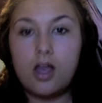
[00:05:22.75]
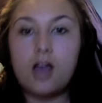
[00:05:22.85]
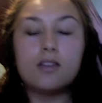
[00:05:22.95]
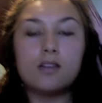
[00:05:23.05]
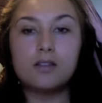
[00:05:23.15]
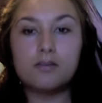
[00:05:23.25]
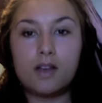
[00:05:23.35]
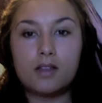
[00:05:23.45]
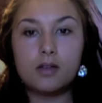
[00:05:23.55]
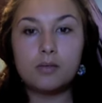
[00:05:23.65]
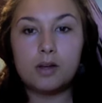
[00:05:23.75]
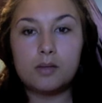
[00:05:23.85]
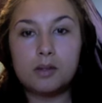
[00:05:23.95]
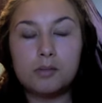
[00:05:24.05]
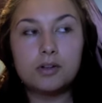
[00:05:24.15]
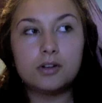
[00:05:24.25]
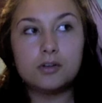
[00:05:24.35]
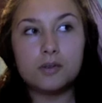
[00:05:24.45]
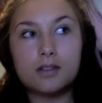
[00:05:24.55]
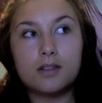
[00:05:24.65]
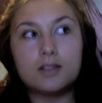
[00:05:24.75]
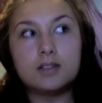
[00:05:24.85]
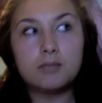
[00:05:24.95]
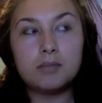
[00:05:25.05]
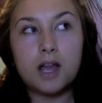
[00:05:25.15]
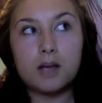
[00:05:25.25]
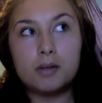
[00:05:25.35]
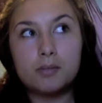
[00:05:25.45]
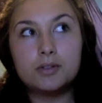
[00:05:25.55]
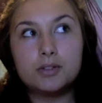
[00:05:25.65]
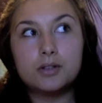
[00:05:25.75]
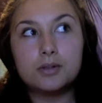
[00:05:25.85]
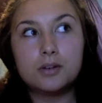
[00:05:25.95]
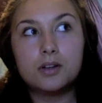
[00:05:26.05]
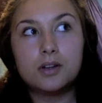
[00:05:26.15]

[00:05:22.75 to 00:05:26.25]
I think the fact that white people are doing things that black people do